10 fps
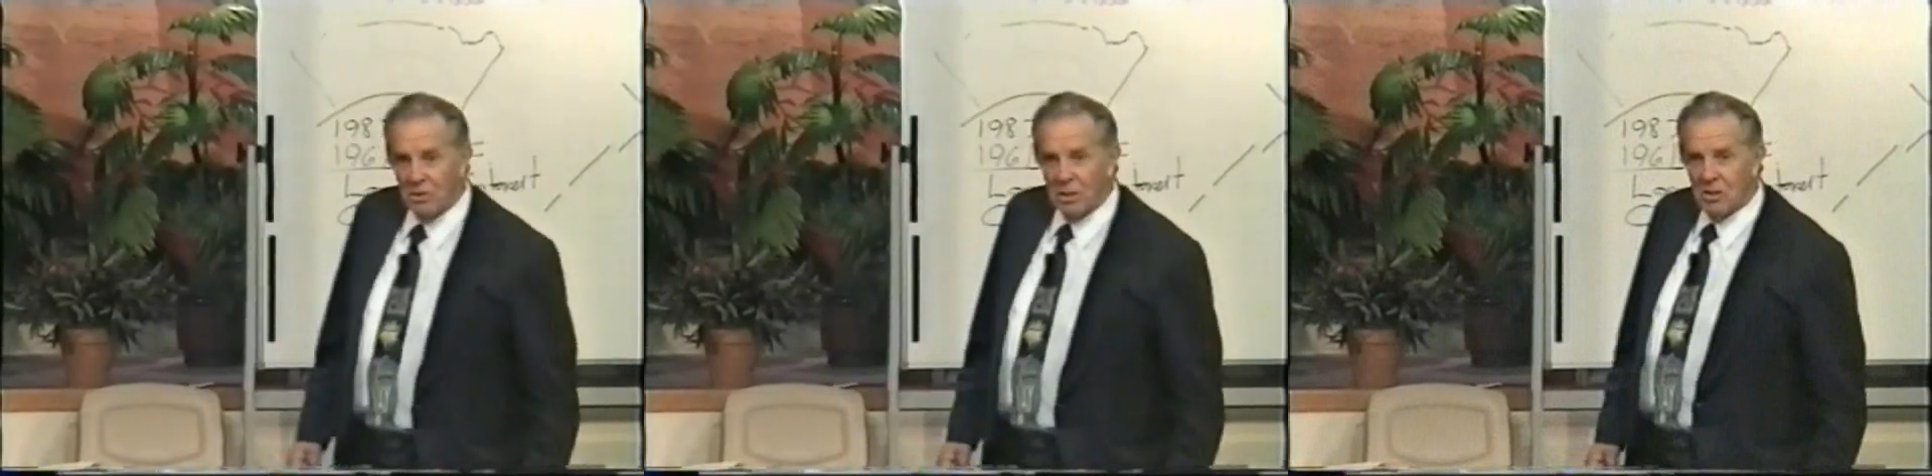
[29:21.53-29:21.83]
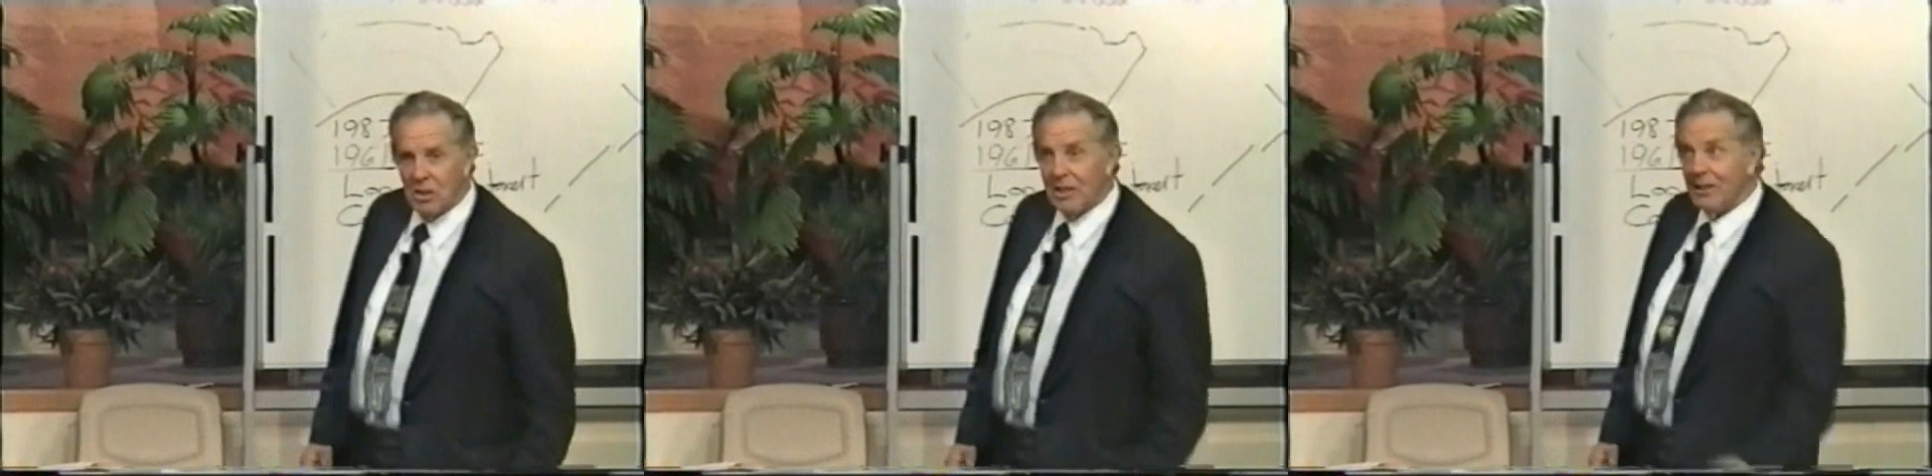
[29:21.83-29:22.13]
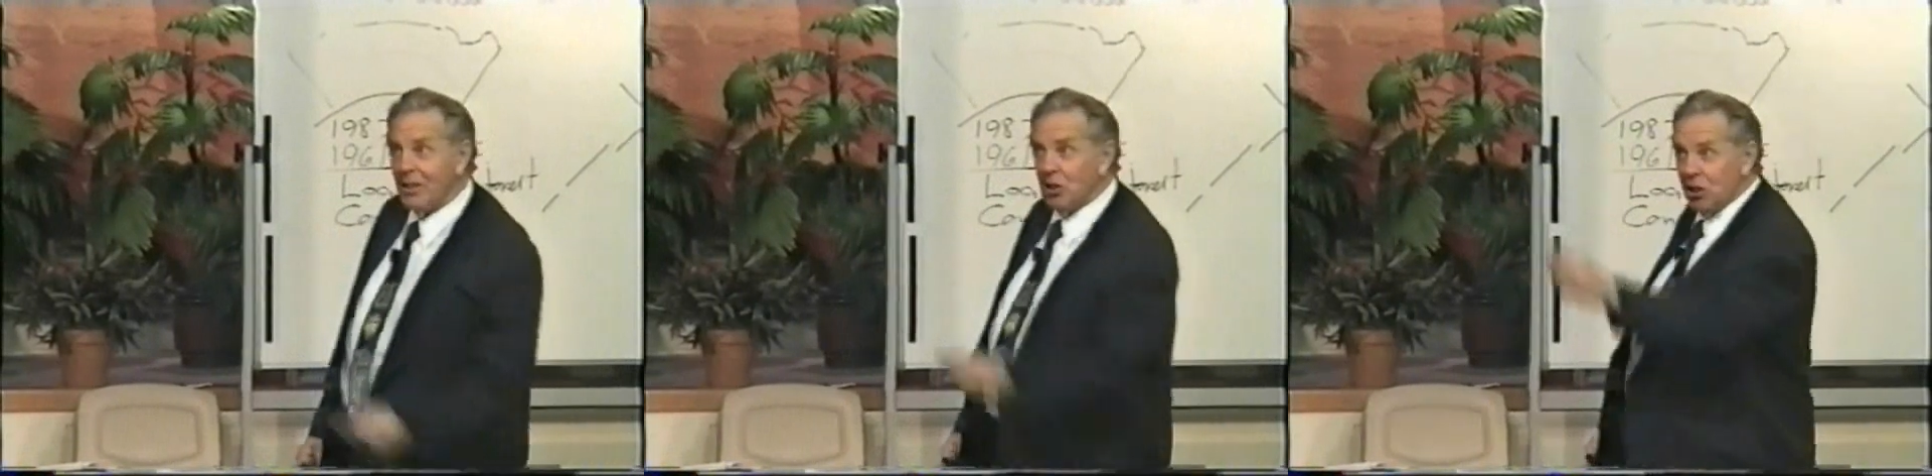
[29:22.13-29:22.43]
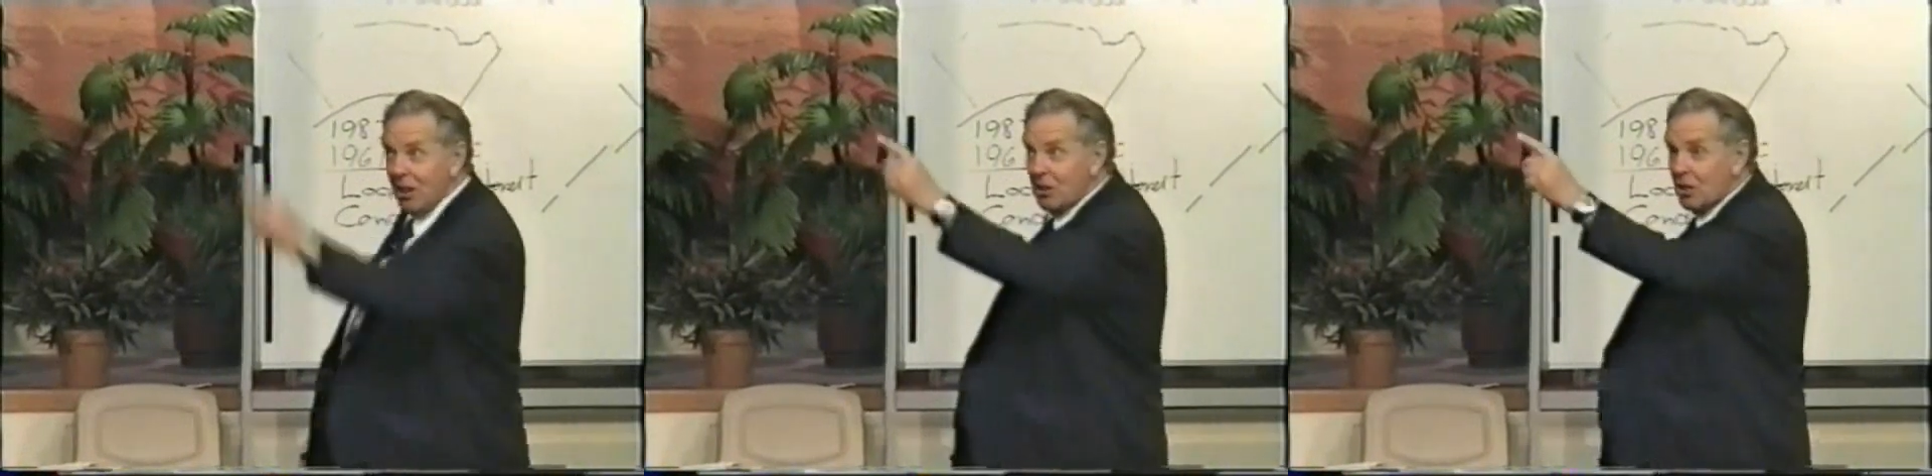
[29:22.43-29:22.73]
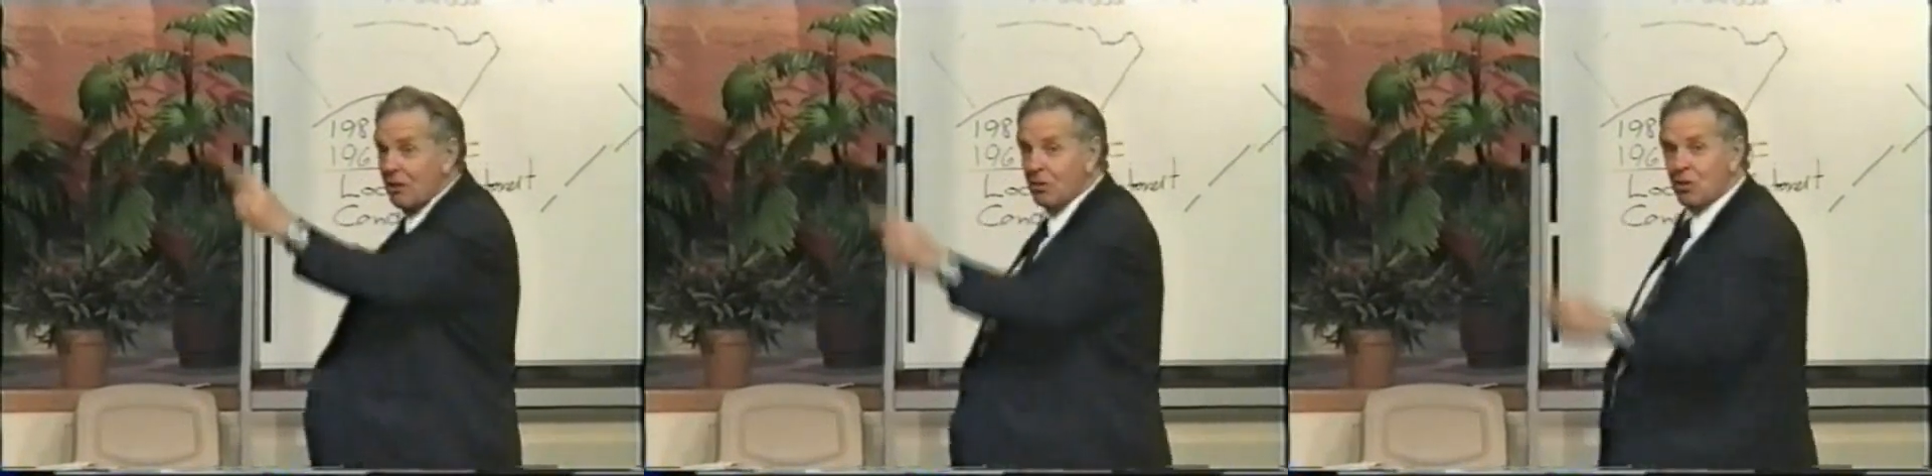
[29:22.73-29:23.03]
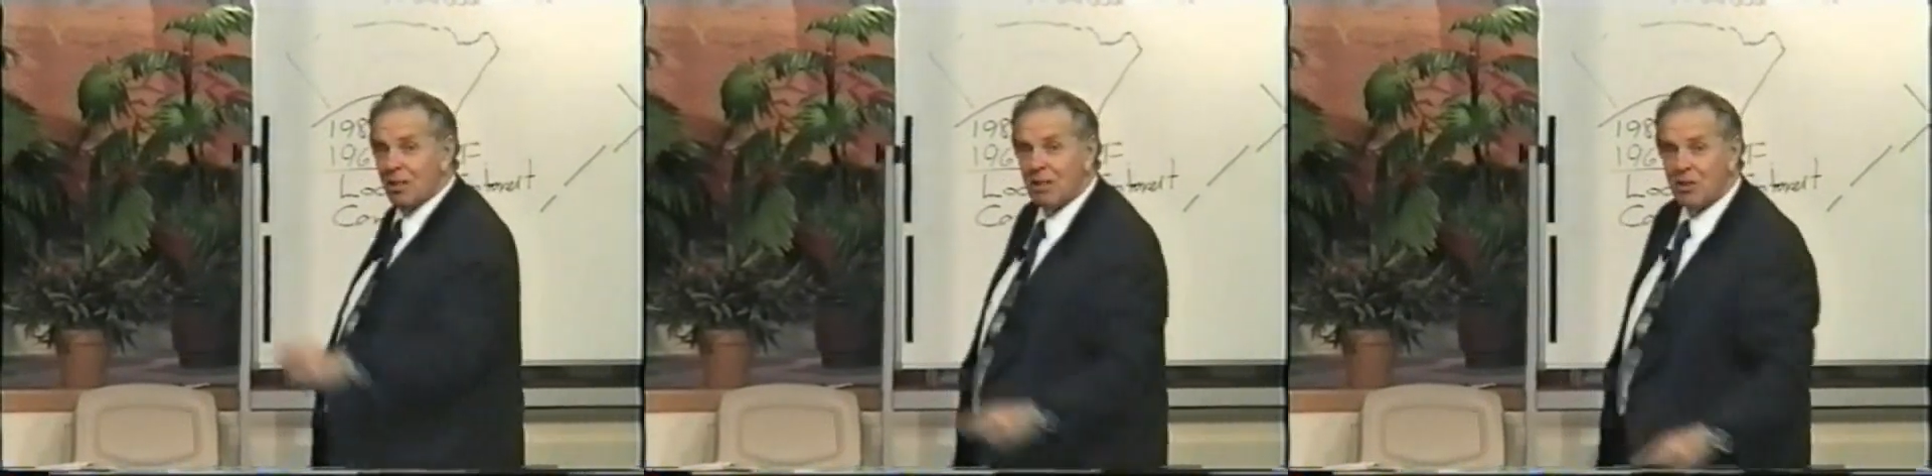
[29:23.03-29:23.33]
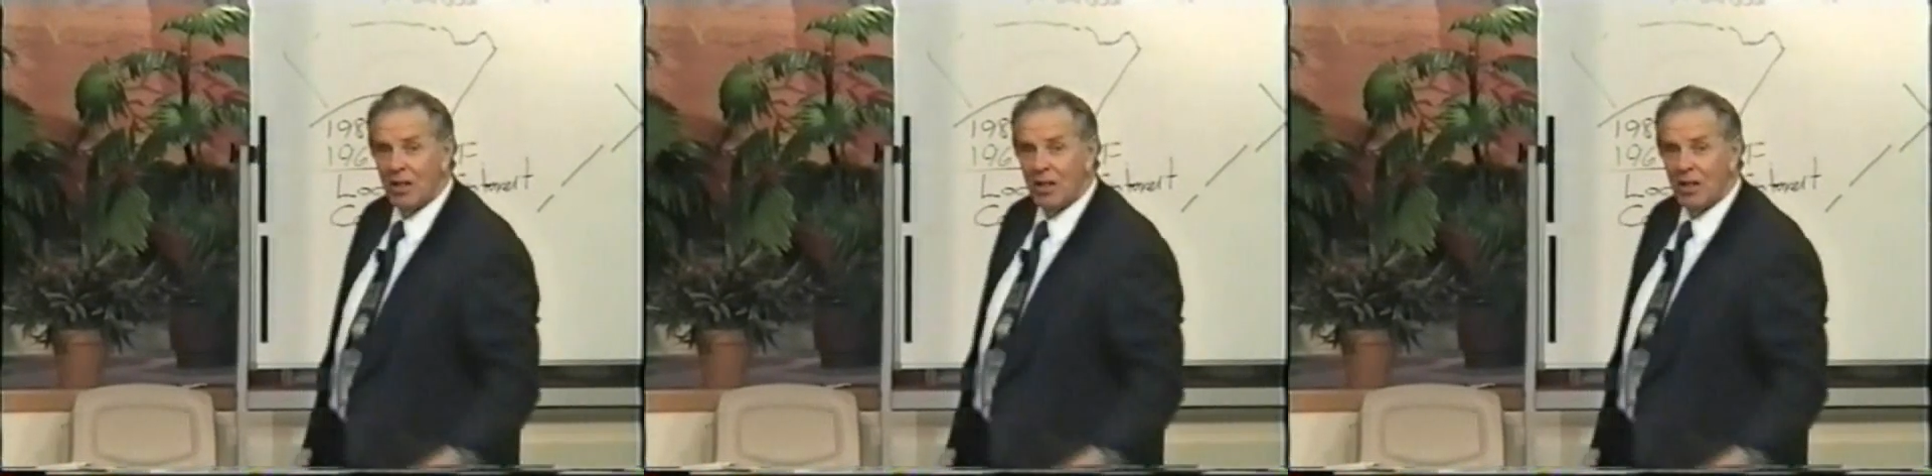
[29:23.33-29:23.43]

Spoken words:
you're not selling these shares overseas,